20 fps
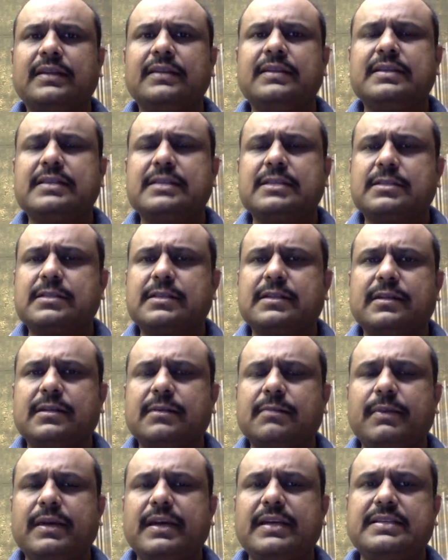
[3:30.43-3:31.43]
This is
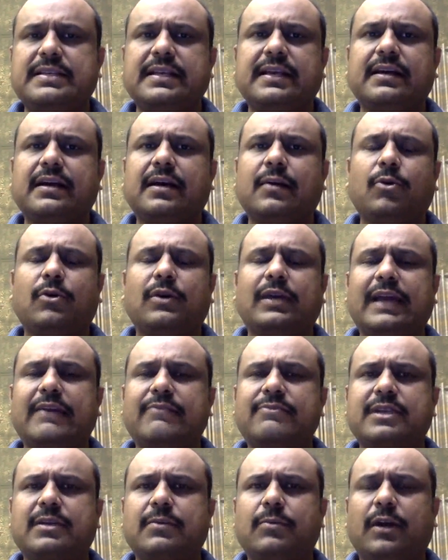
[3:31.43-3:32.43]
in basic about
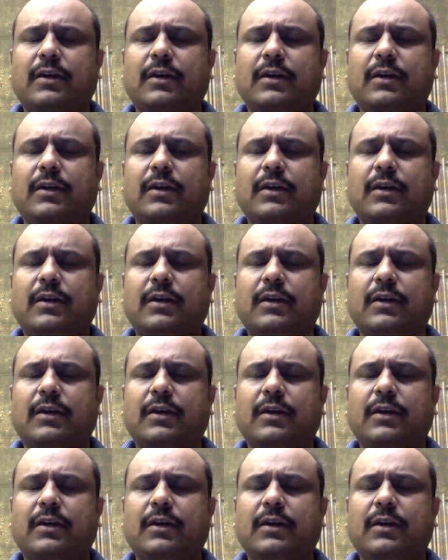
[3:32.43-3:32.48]
lifestyle